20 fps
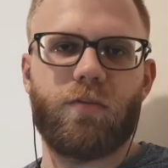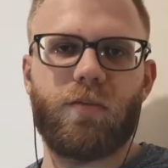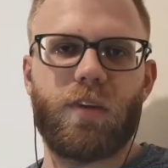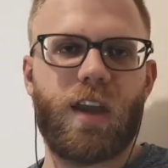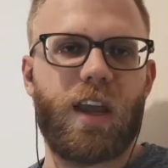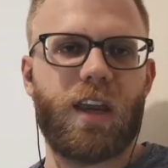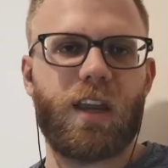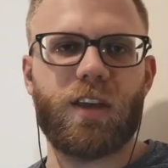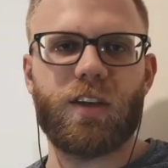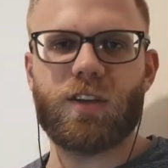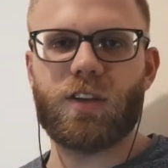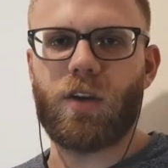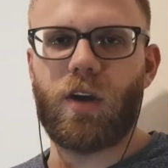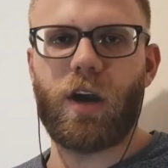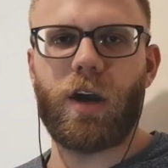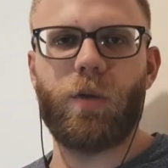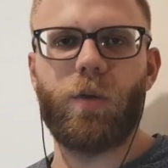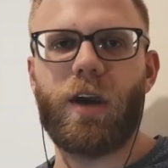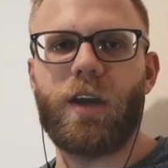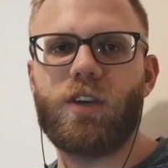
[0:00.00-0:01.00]
Hitting
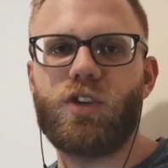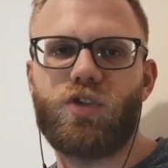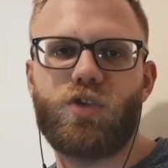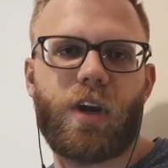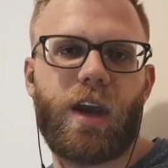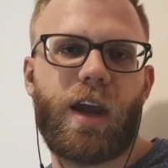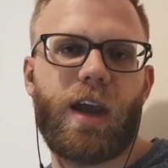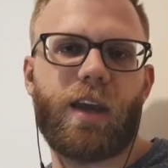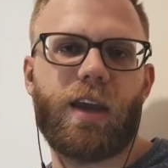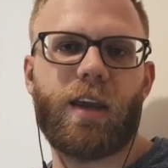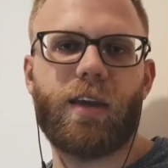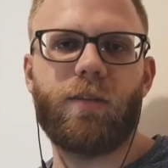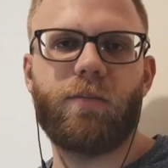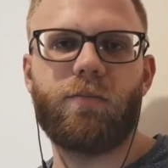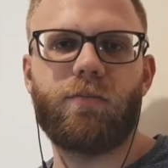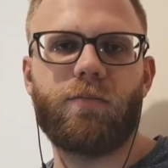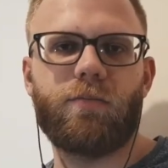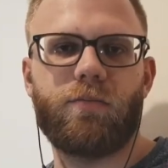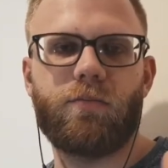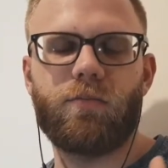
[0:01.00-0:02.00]
sideways, dragging,
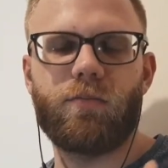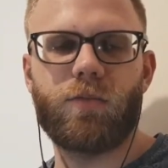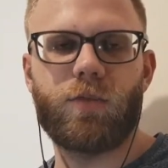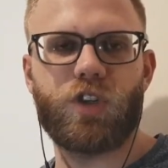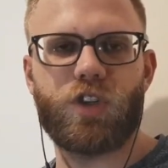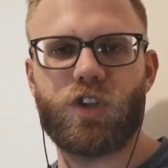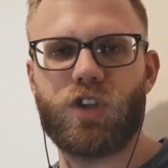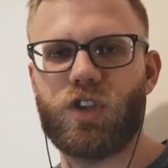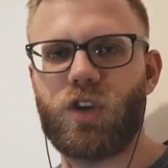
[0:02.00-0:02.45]
just